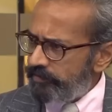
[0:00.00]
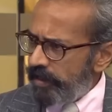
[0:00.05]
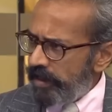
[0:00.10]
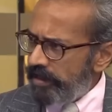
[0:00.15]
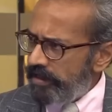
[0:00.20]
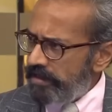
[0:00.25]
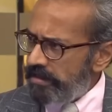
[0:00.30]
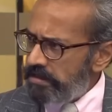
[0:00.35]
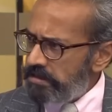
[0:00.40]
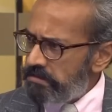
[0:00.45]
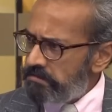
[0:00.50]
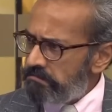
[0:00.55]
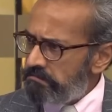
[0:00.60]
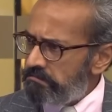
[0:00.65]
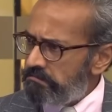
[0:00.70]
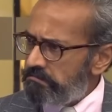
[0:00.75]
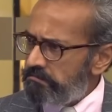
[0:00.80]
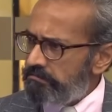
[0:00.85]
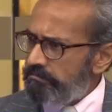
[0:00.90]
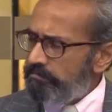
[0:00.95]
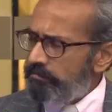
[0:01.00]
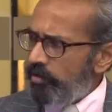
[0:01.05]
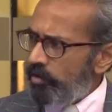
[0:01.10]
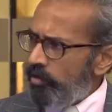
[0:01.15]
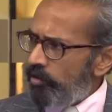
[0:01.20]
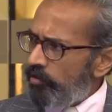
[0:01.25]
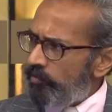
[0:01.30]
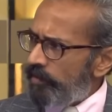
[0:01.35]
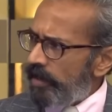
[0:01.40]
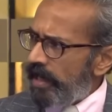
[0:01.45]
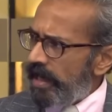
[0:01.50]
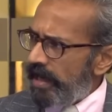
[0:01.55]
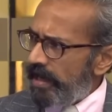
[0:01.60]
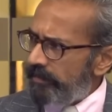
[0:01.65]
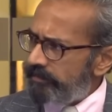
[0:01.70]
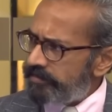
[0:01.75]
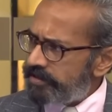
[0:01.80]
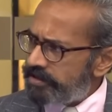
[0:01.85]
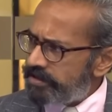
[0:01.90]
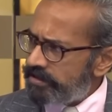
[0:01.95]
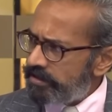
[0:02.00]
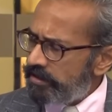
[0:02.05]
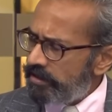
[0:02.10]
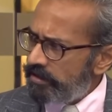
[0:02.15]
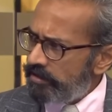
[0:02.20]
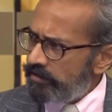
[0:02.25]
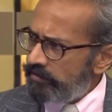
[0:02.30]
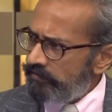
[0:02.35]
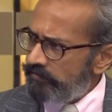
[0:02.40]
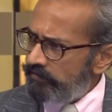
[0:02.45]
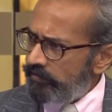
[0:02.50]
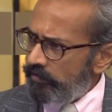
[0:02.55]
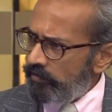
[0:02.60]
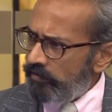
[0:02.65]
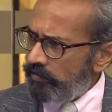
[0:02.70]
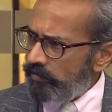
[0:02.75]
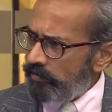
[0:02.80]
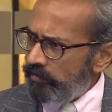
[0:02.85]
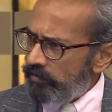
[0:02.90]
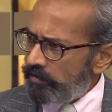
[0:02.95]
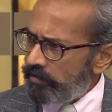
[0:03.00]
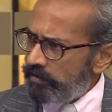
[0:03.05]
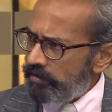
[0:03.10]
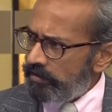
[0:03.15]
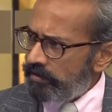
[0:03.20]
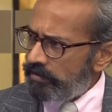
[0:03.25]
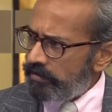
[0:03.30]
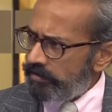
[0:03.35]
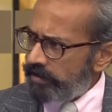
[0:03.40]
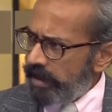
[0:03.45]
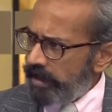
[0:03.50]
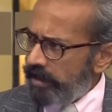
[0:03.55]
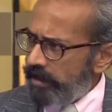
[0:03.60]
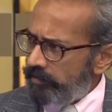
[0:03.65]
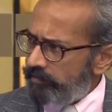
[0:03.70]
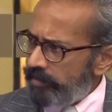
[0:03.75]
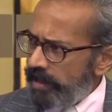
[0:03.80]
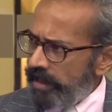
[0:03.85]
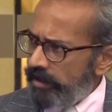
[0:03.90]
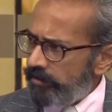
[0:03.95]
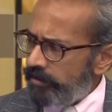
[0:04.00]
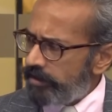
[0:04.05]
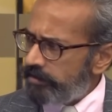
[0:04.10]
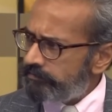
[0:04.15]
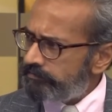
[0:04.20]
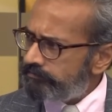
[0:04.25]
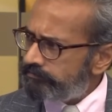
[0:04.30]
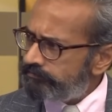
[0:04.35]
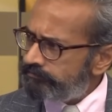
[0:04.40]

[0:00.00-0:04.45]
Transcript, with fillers: to pay more, perhaps, for their power?